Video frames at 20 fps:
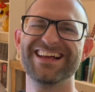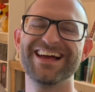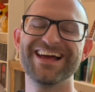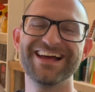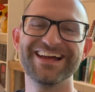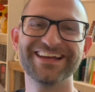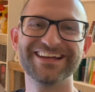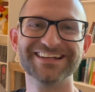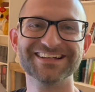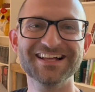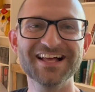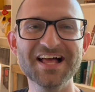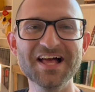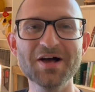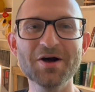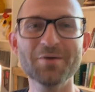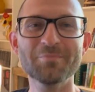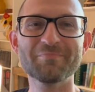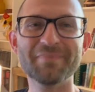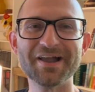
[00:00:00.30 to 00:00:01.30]
Hey,
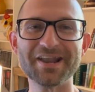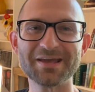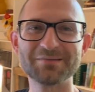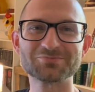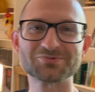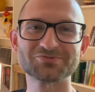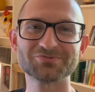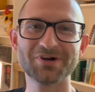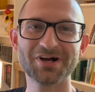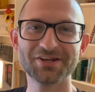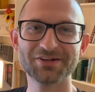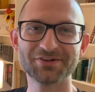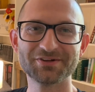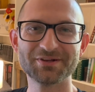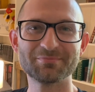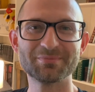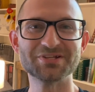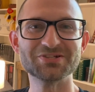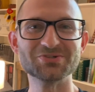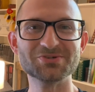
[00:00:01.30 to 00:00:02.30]
my name's Ronald.
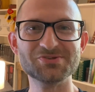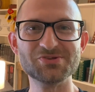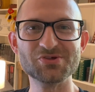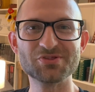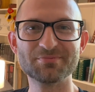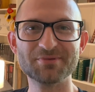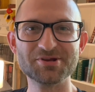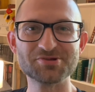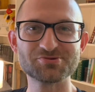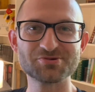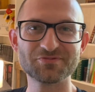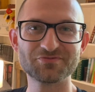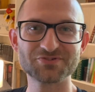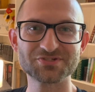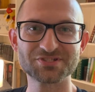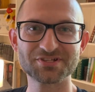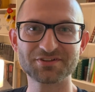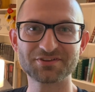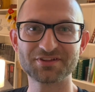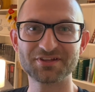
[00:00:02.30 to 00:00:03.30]
I've been doing youth ministry for
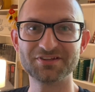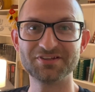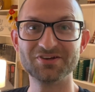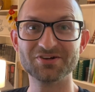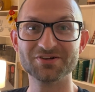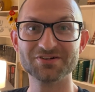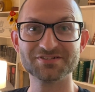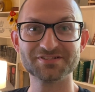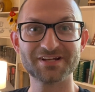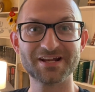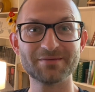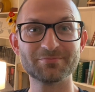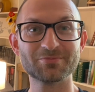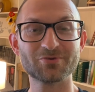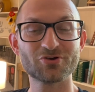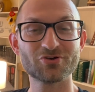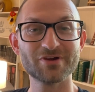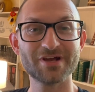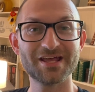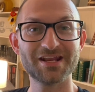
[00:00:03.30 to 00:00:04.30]
16 years, and I'm
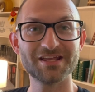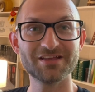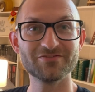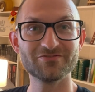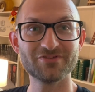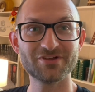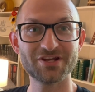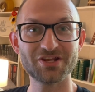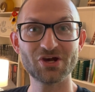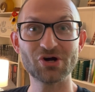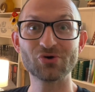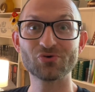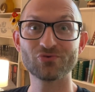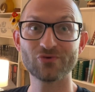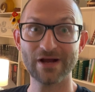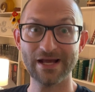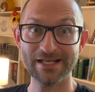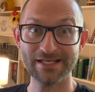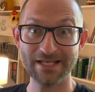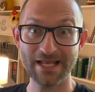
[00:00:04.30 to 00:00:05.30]
creating a video
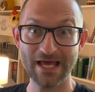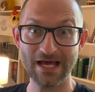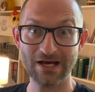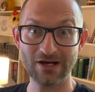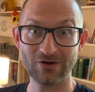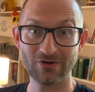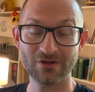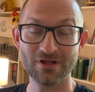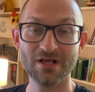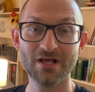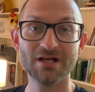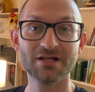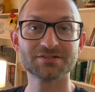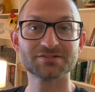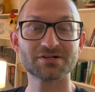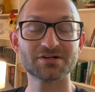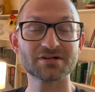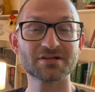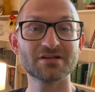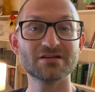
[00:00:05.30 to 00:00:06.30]
right now
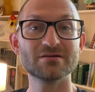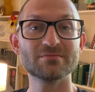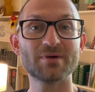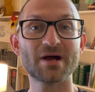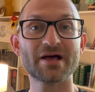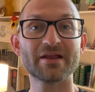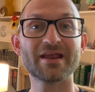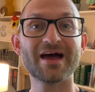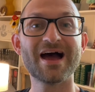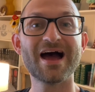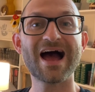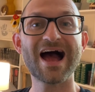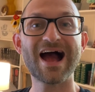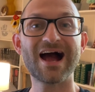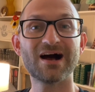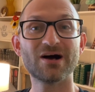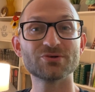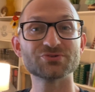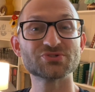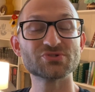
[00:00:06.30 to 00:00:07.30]
talking about
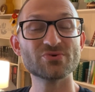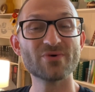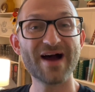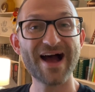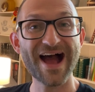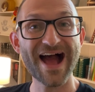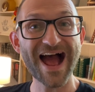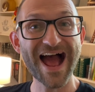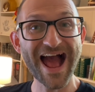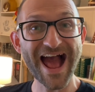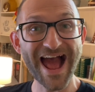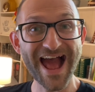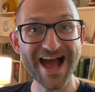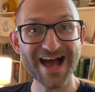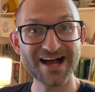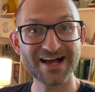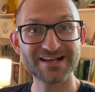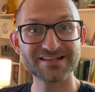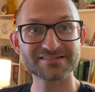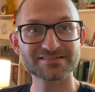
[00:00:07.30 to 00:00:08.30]
how to
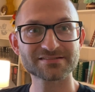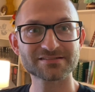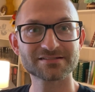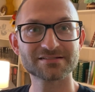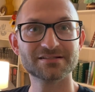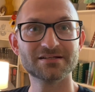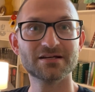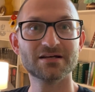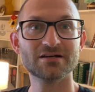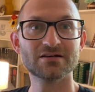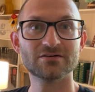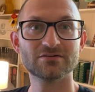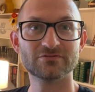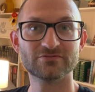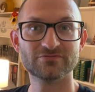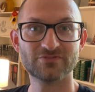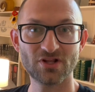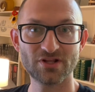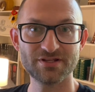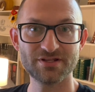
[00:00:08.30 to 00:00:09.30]
ask
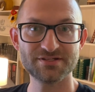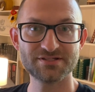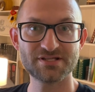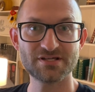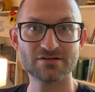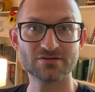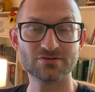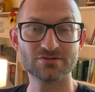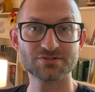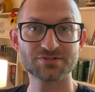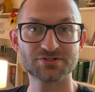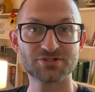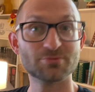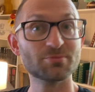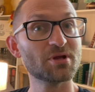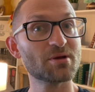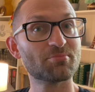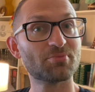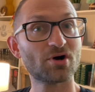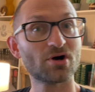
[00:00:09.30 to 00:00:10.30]
volunteers to
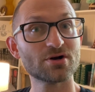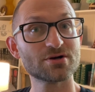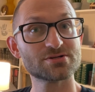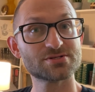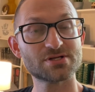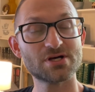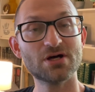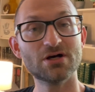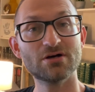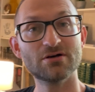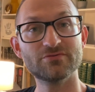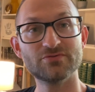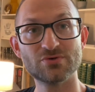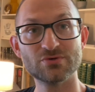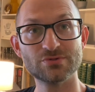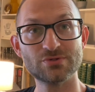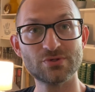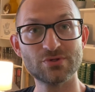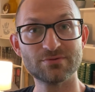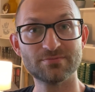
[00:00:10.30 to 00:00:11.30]
be a part of your
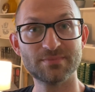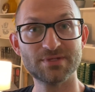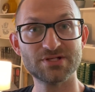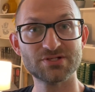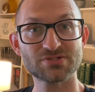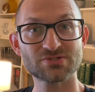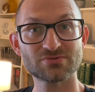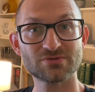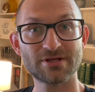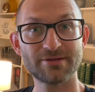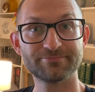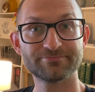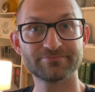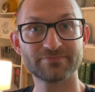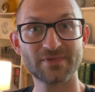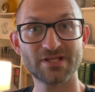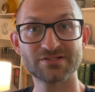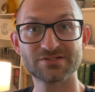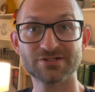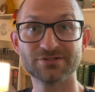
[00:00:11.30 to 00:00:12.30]
youth ministry.
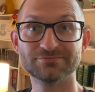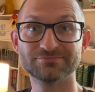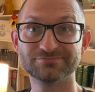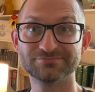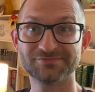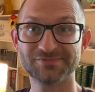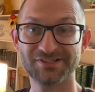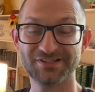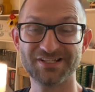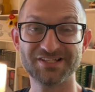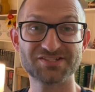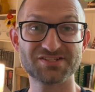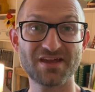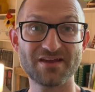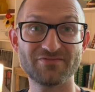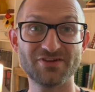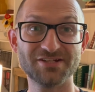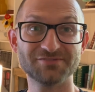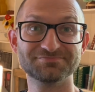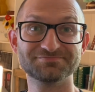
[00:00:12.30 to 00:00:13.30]
And so let's
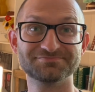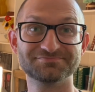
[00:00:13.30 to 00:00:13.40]
dive in.